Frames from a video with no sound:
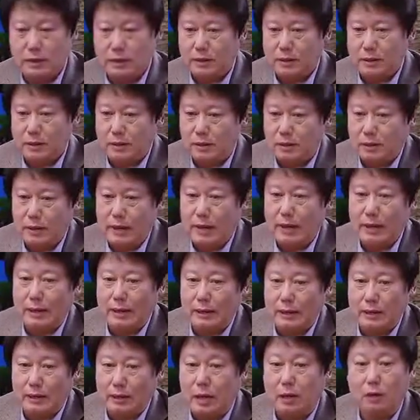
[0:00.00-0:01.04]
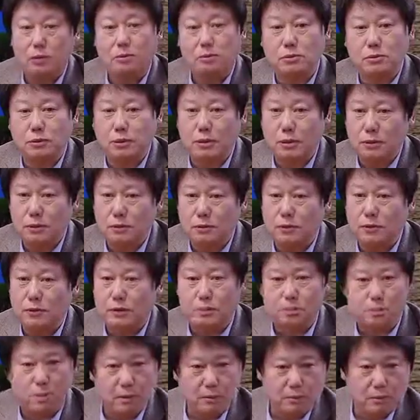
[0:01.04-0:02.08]
theory and how to deal
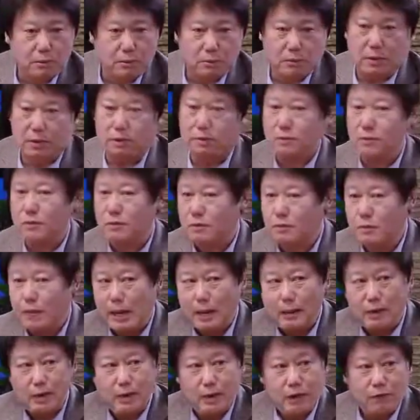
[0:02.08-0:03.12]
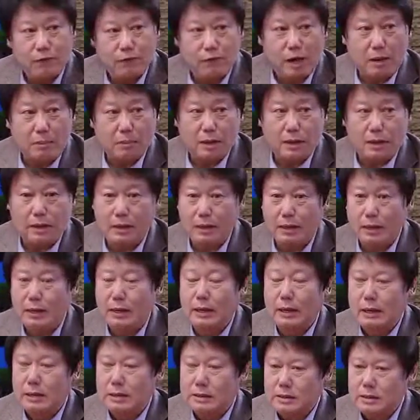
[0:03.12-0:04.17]
with people, deal with family.
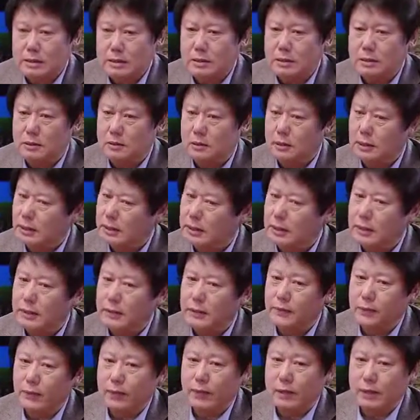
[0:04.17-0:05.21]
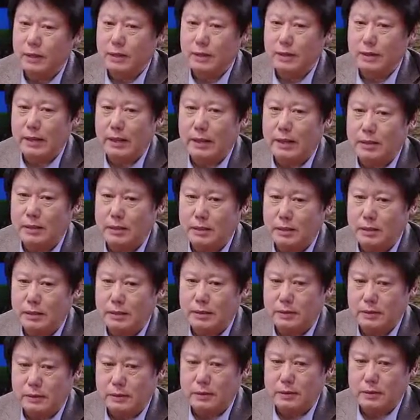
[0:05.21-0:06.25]
So in that
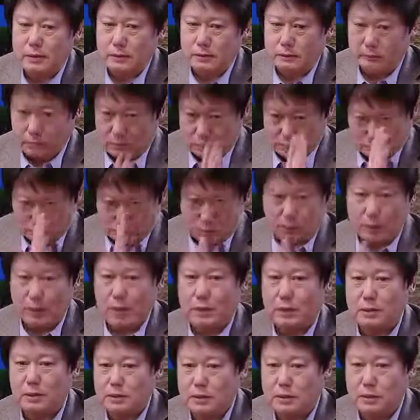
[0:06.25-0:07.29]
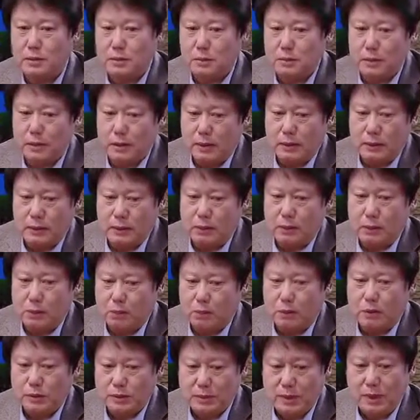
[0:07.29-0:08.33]
way,
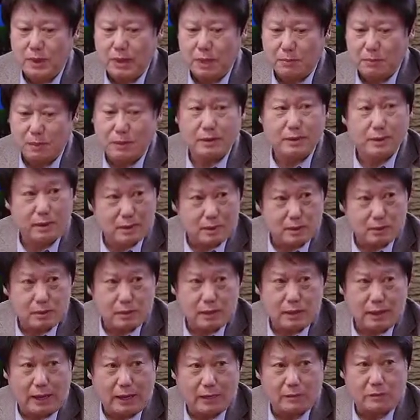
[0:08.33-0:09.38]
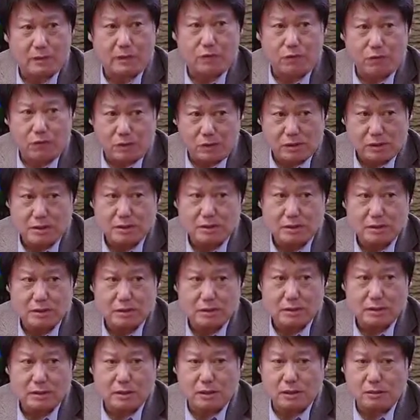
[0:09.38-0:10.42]
we set up this as a Confucius
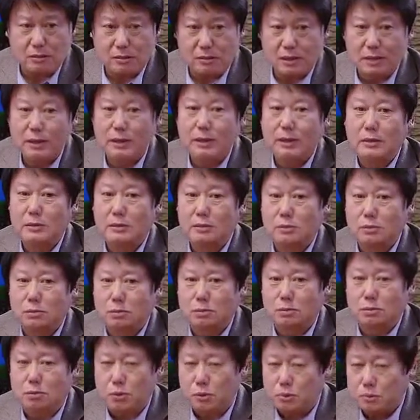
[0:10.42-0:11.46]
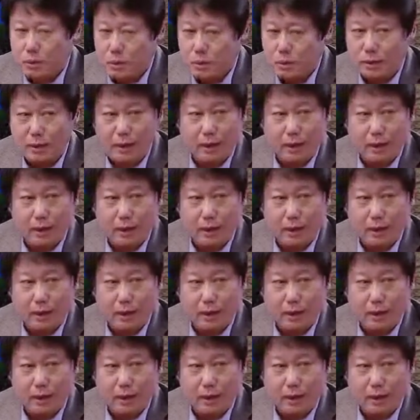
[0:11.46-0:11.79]
Institute to promote